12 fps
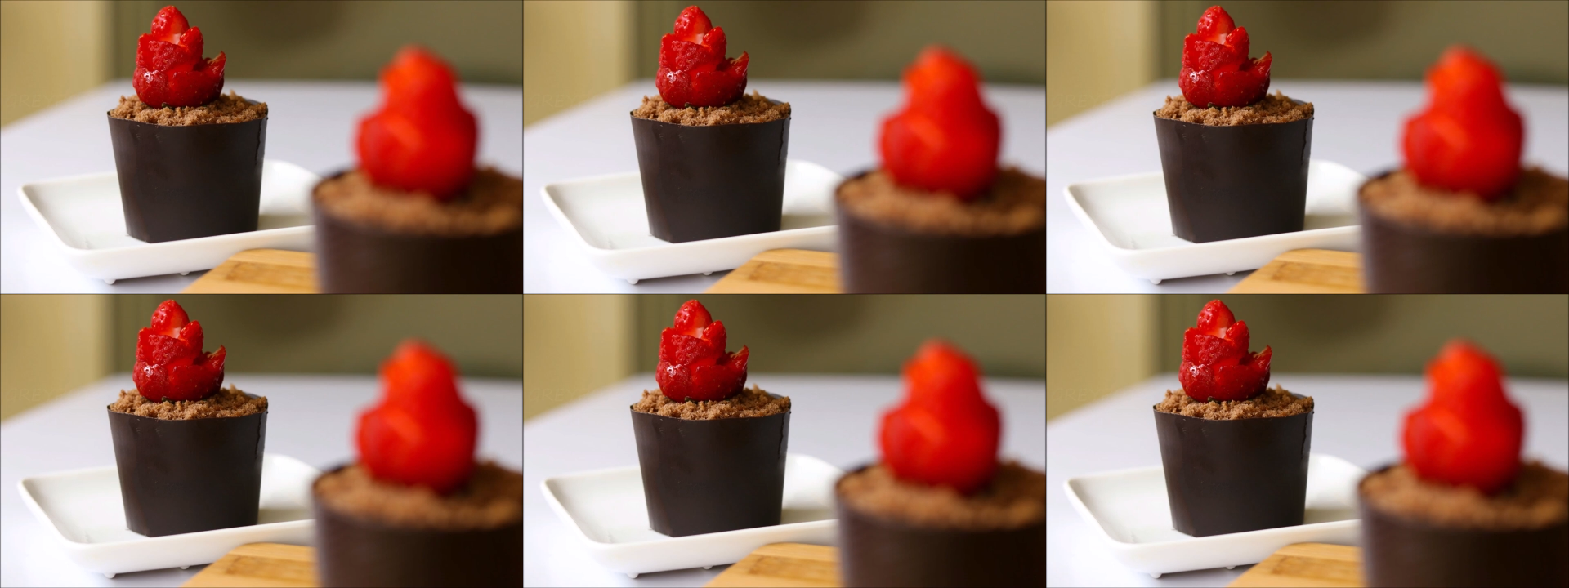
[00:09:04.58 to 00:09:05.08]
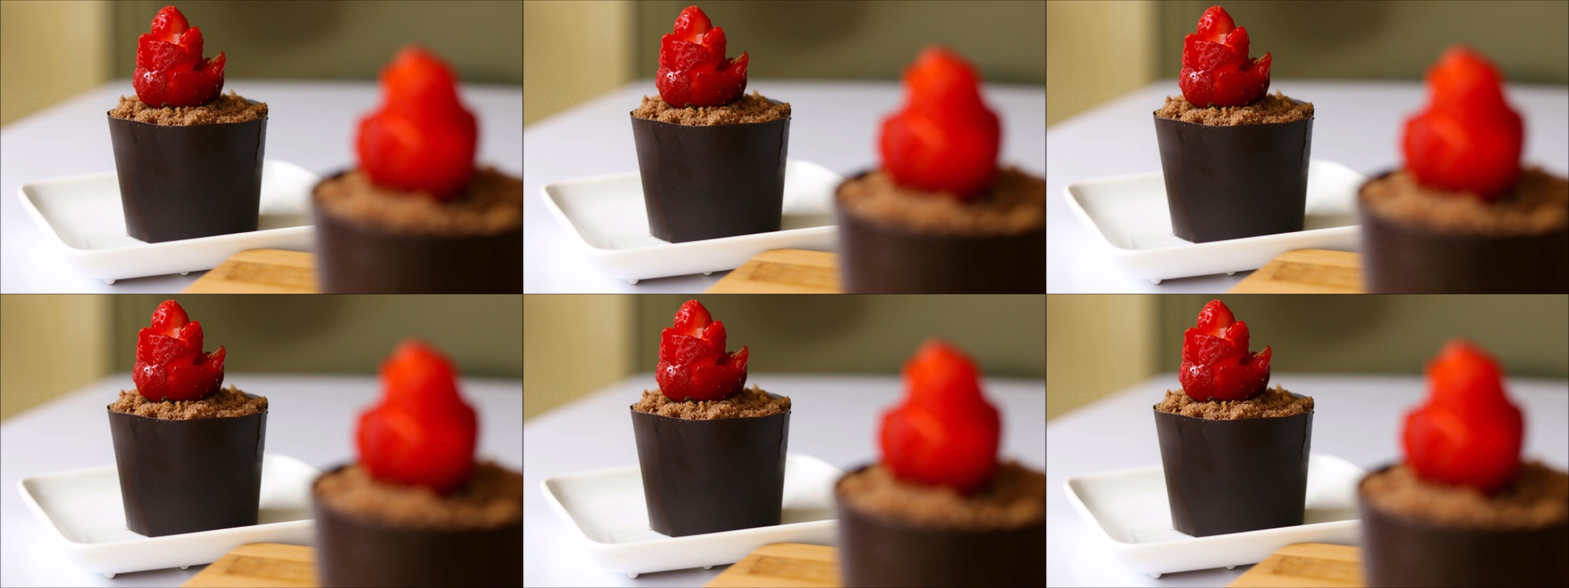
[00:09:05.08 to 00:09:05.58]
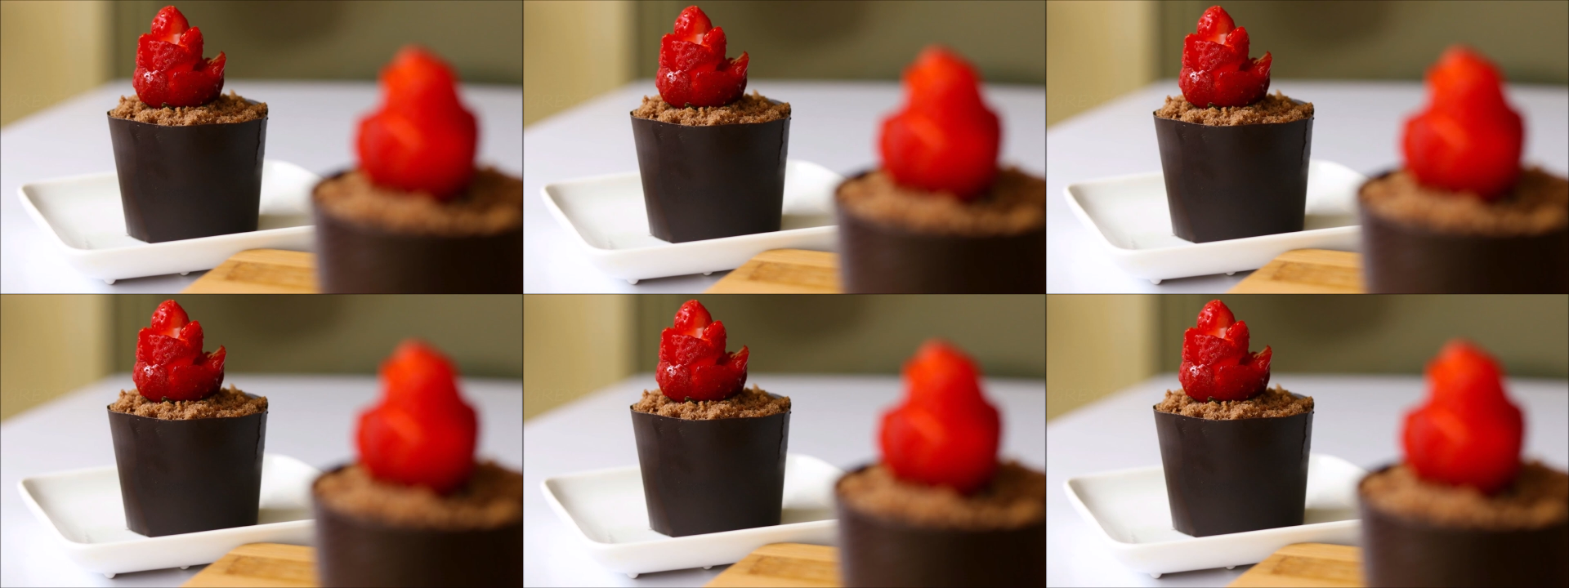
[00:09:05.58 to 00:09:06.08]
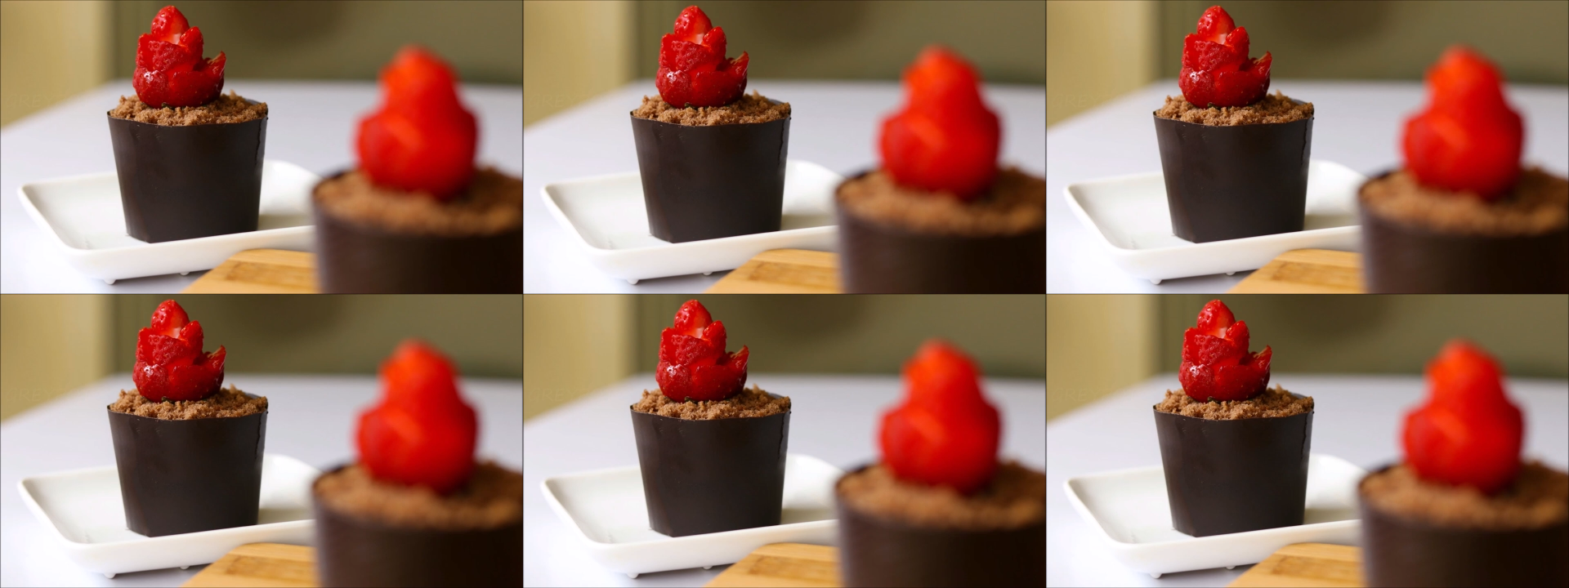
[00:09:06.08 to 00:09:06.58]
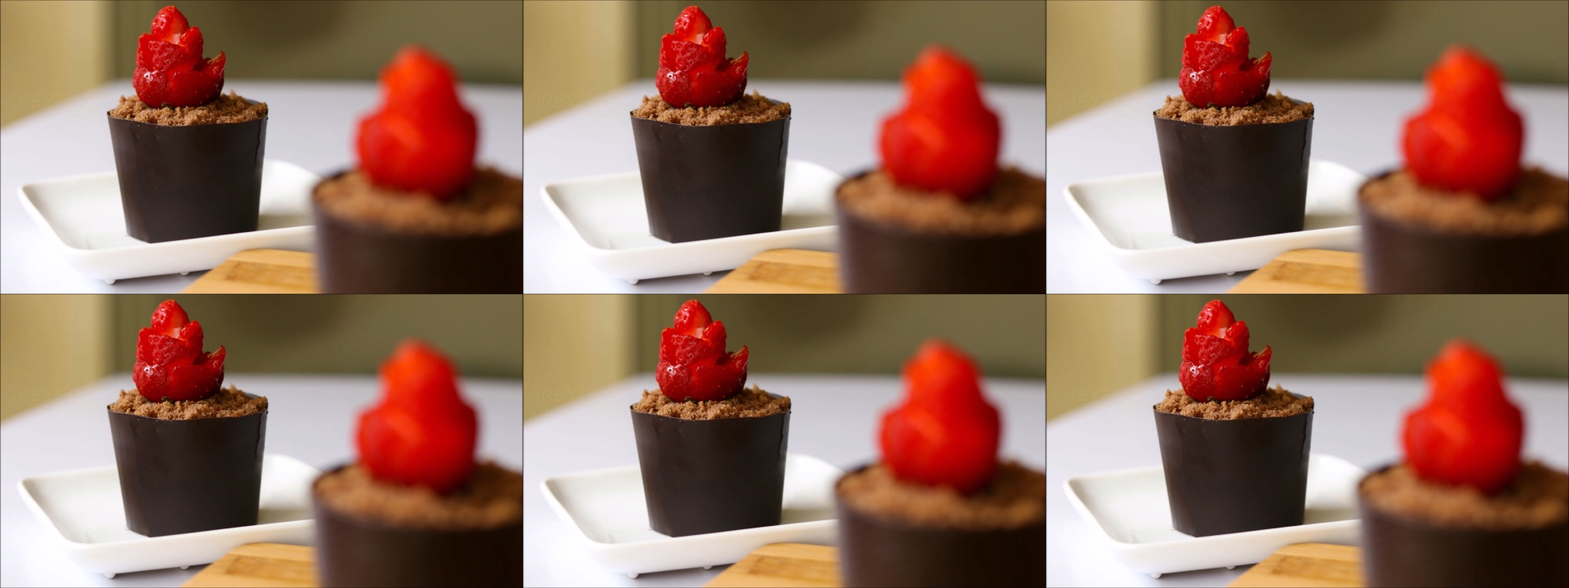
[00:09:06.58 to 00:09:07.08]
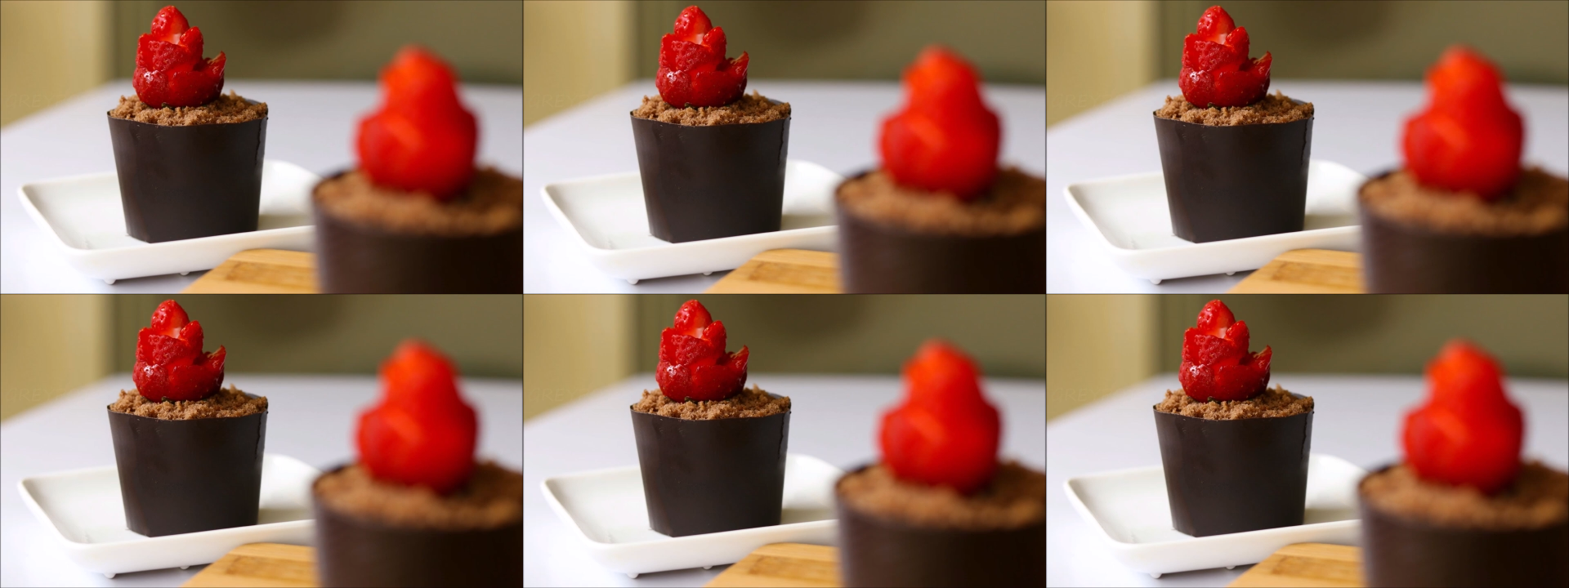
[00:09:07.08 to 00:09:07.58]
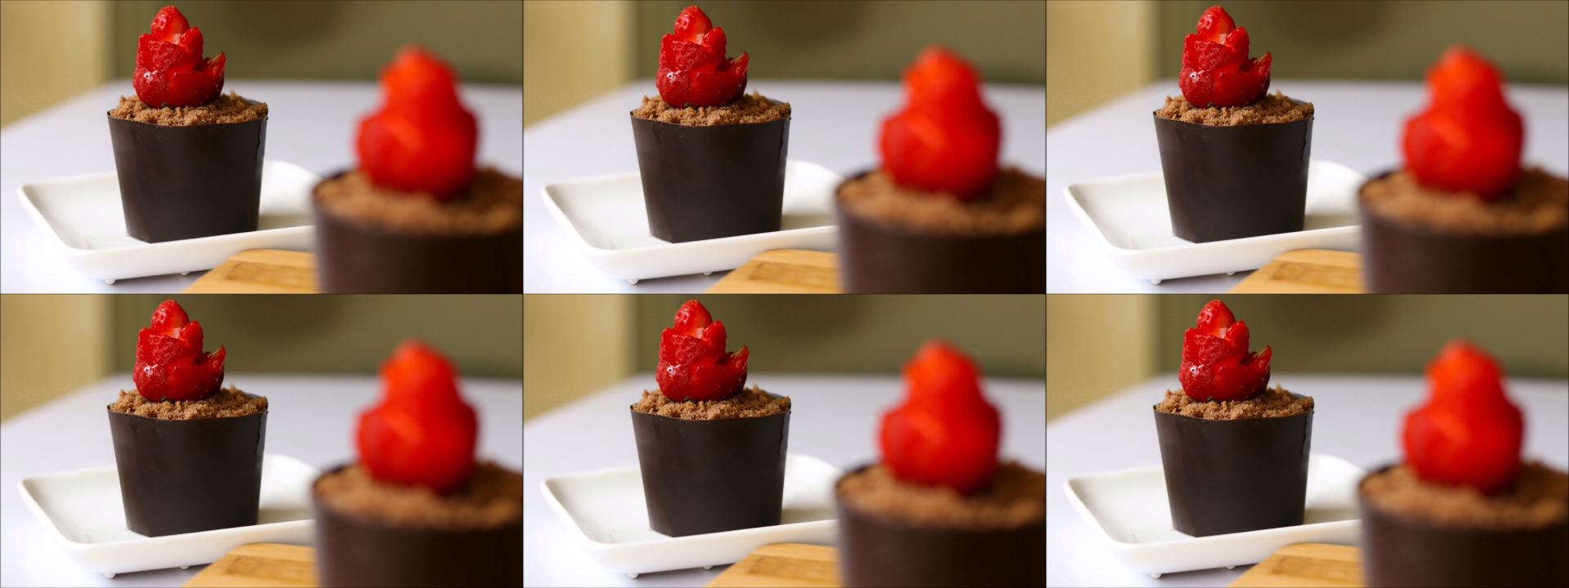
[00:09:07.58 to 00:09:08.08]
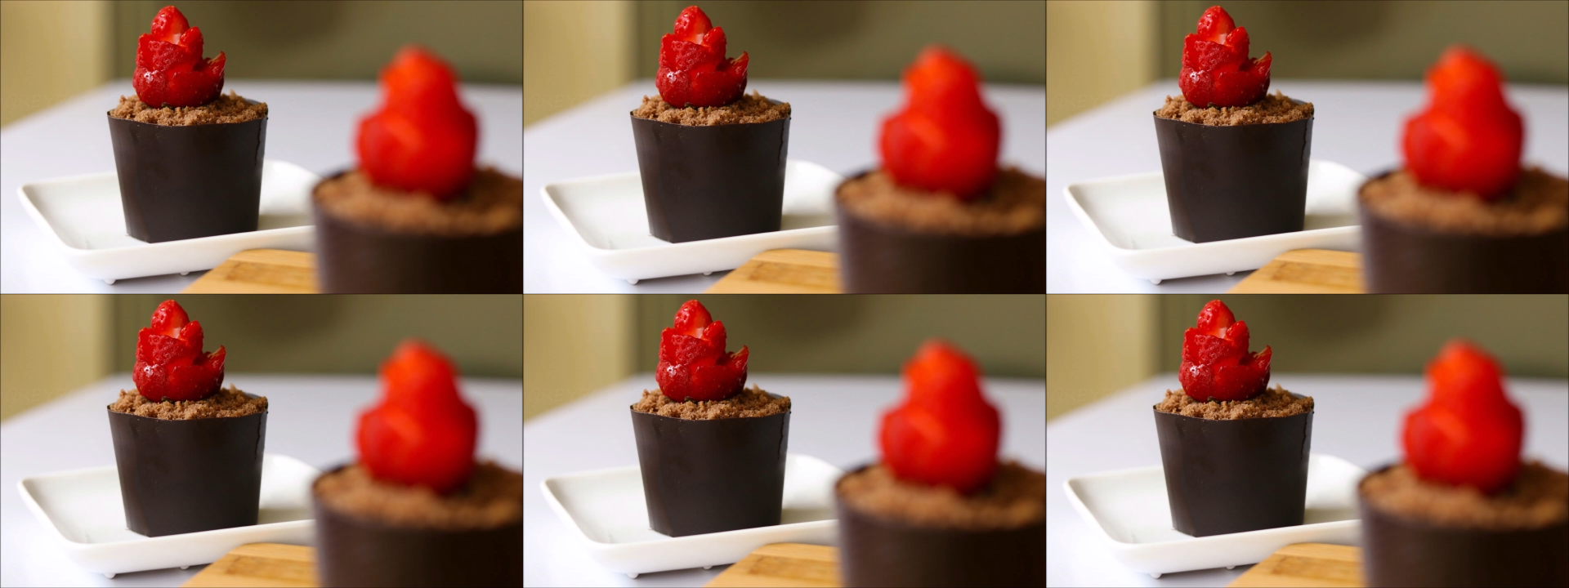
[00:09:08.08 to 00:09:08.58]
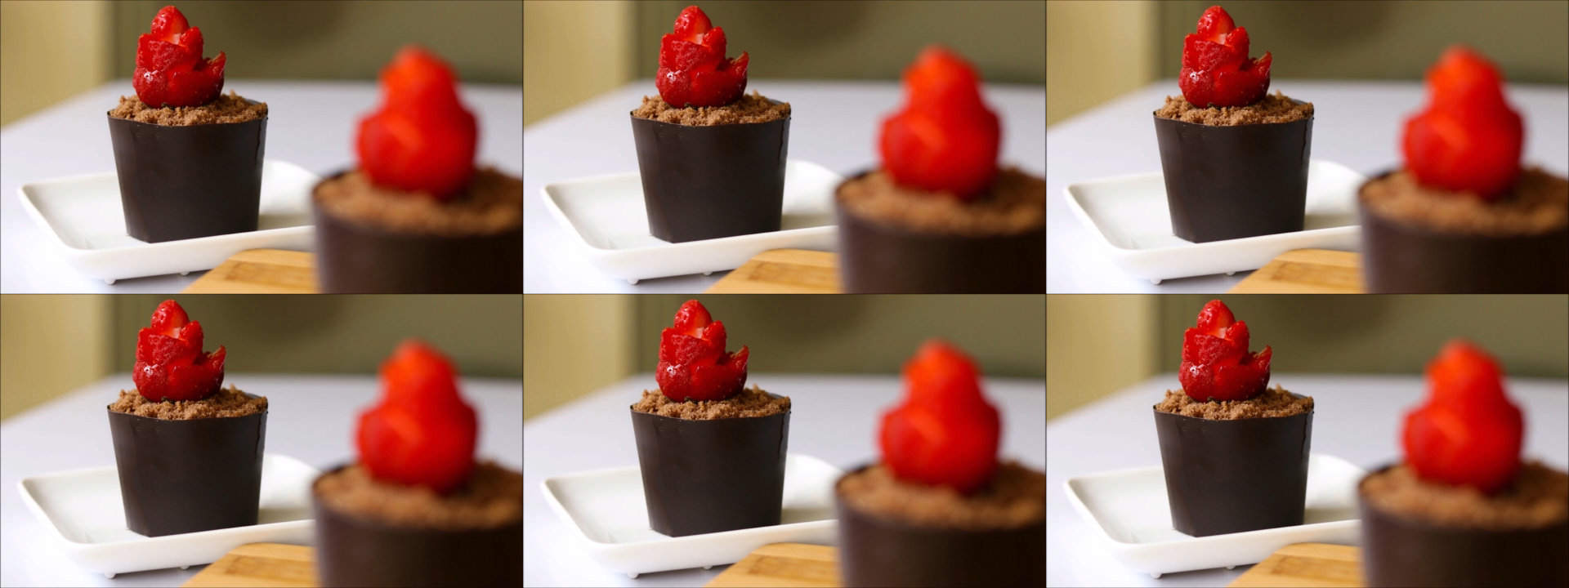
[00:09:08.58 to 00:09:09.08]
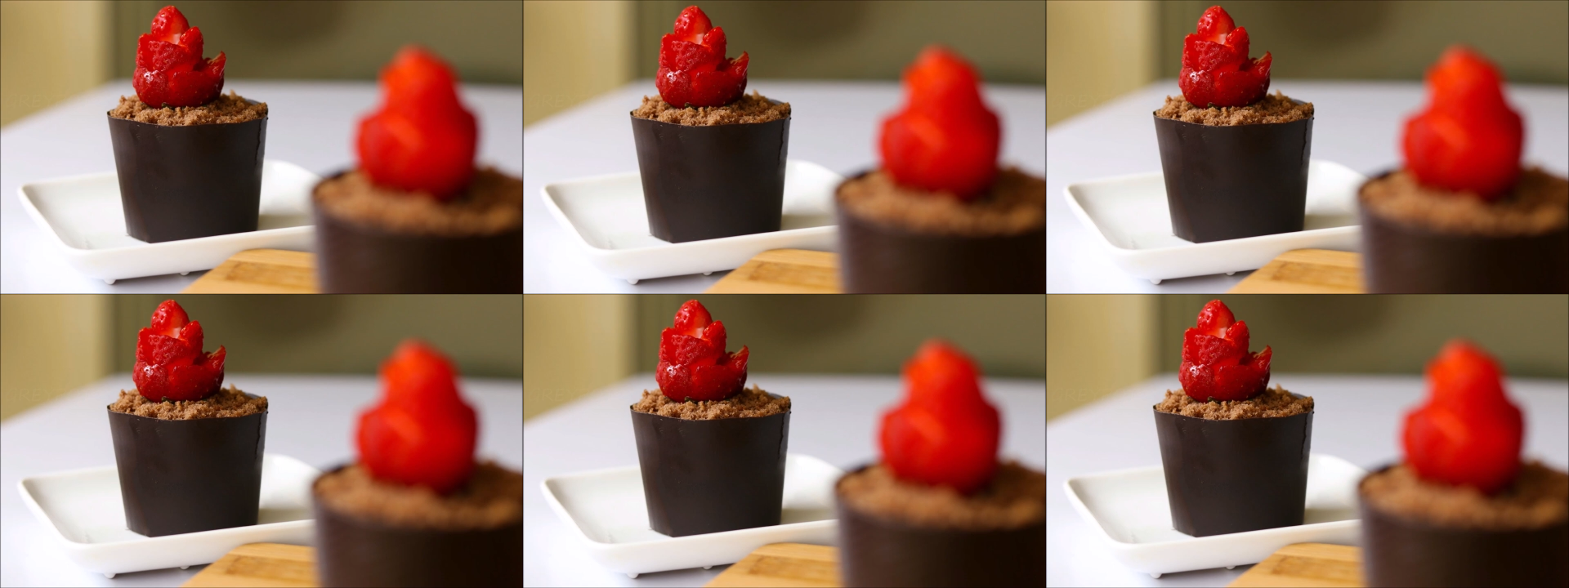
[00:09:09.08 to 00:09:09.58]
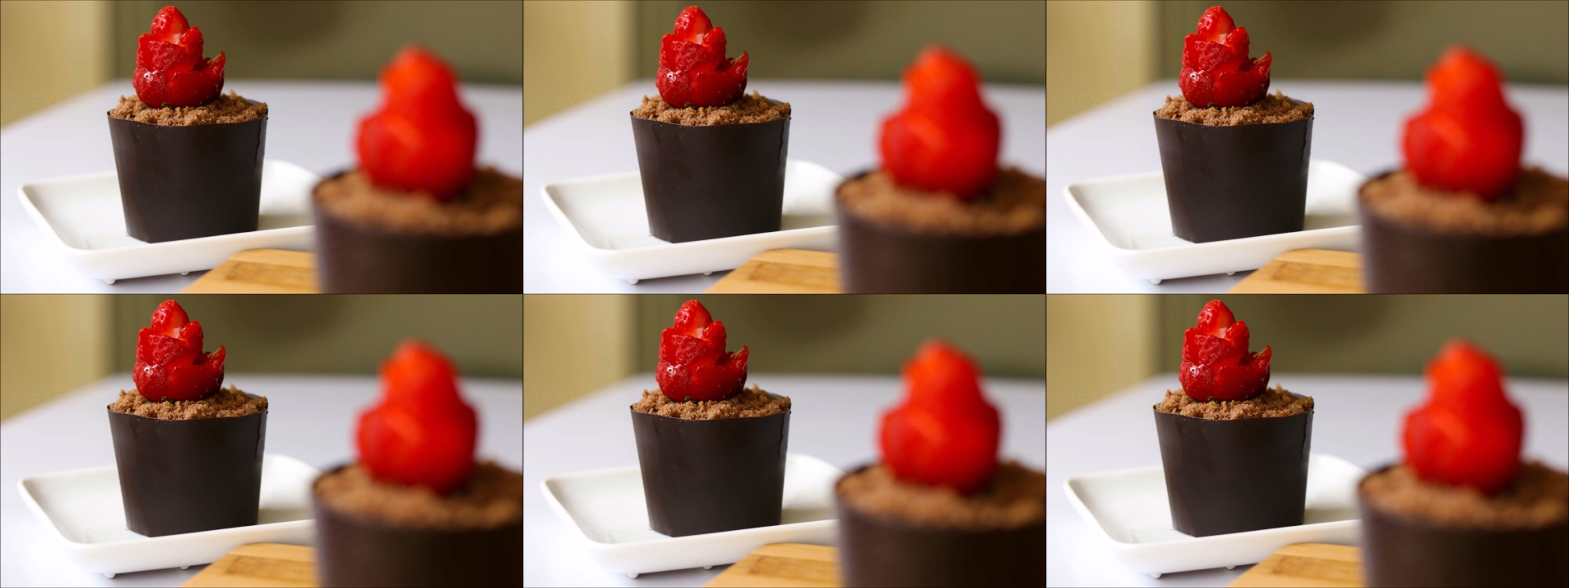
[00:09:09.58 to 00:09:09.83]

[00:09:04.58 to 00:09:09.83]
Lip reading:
(no speaker visible)